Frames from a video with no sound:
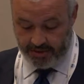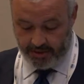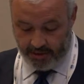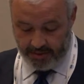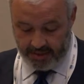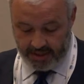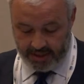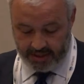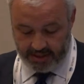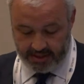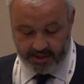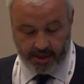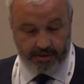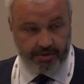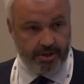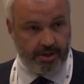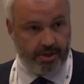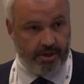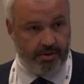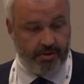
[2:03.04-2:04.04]
growing, is
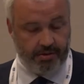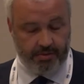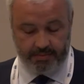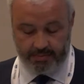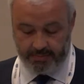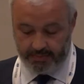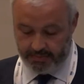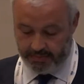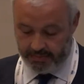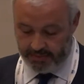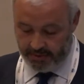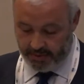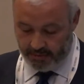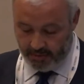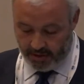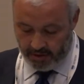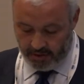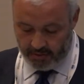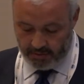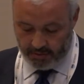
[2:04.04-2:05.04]
not secure, the
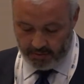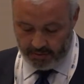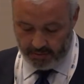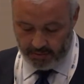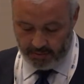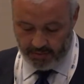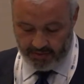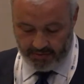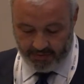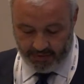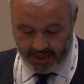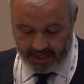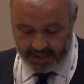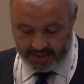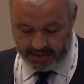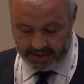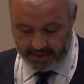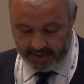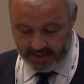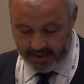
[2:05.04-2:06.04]
world will
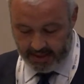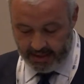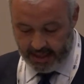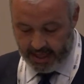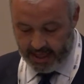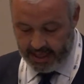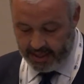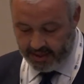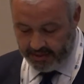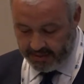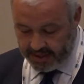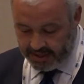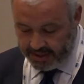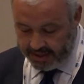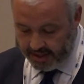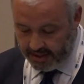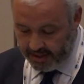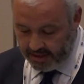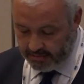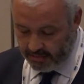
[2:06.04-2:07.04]
face an
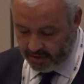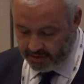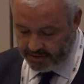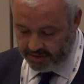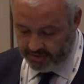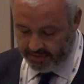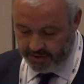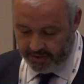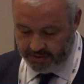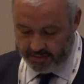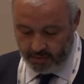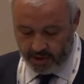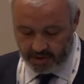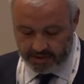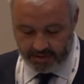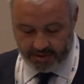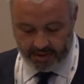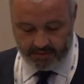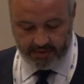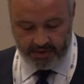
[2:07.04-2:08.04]
increasing and more severe
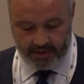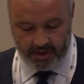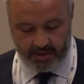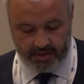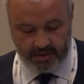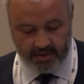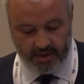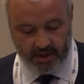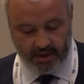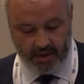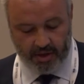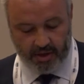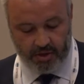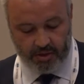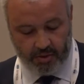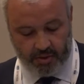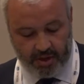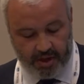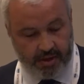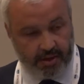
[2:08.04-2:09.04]
water deficit,
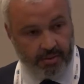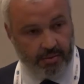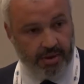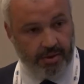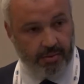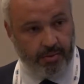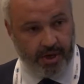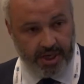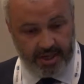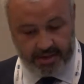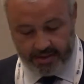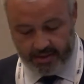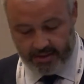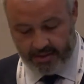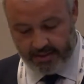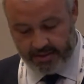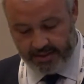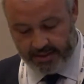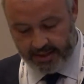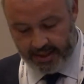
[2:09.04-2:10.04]
together with
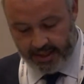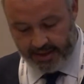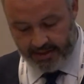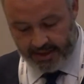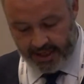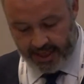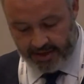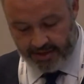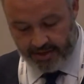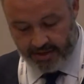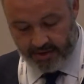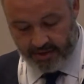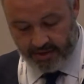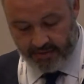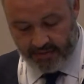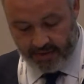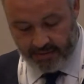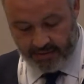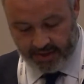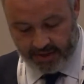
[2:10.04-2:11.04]
greater degradation
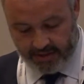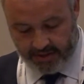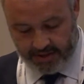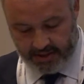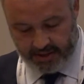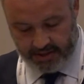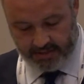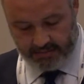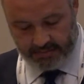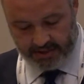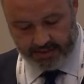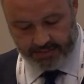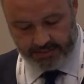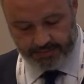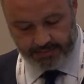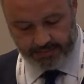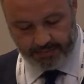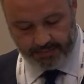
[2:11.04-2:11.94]
of our ecosystems.